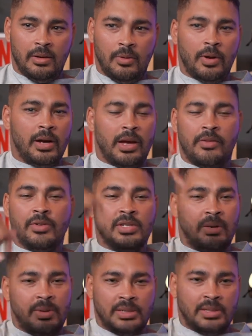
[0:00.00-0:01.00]
every
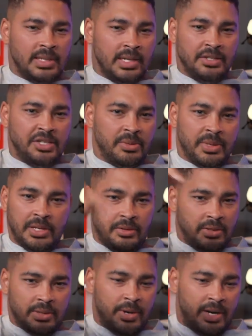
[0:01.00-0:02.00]
time I see Jimmy,
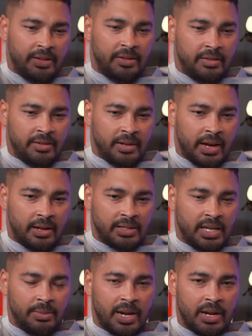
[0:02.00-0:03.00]
who's a part of our
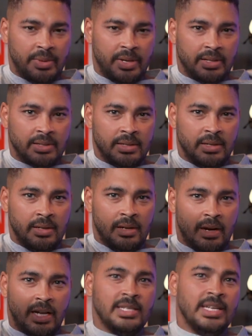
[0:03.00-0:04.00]
team at APS,
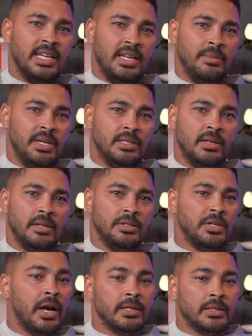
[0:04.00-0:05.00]
I see him and he's like,
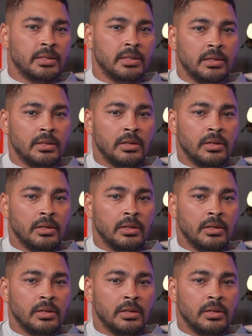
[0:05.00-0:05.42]
Jace,